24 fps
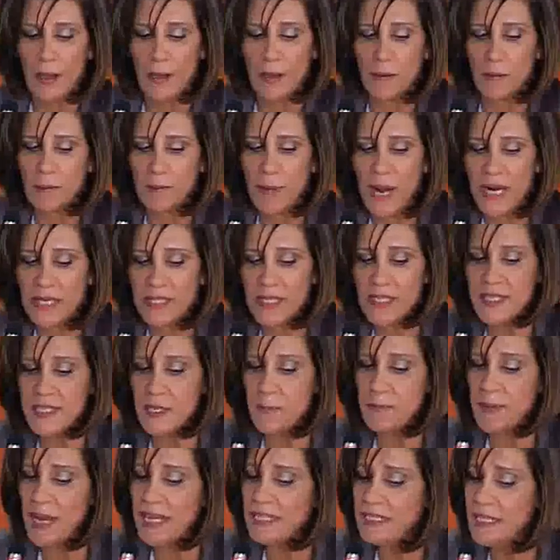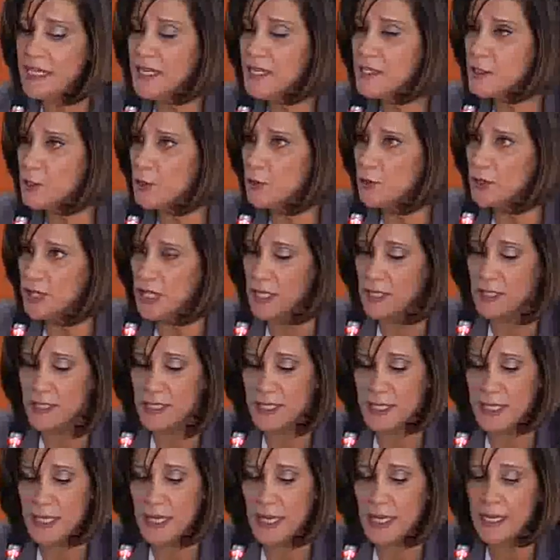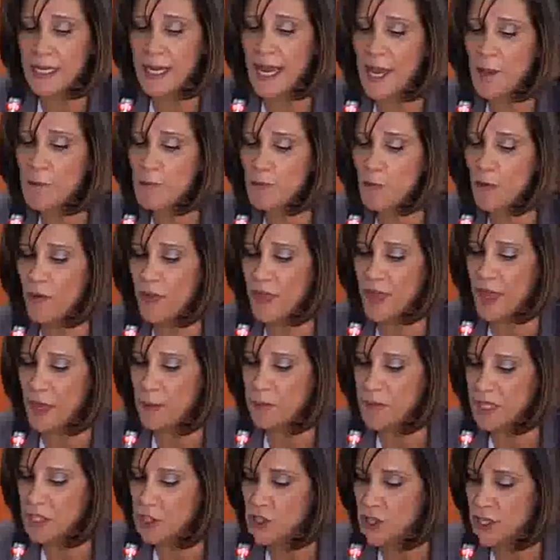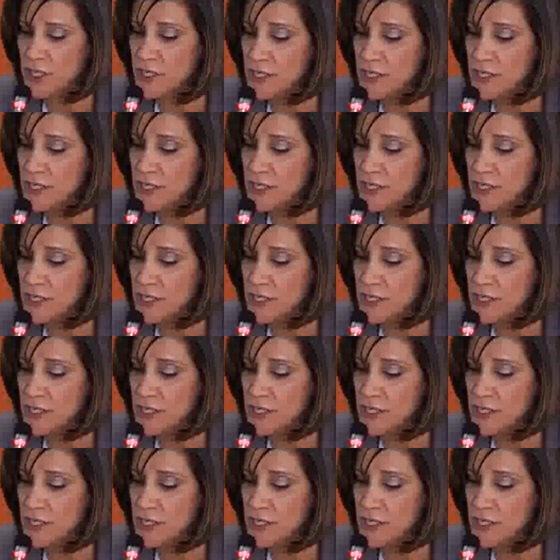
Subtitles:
Participating students came with images,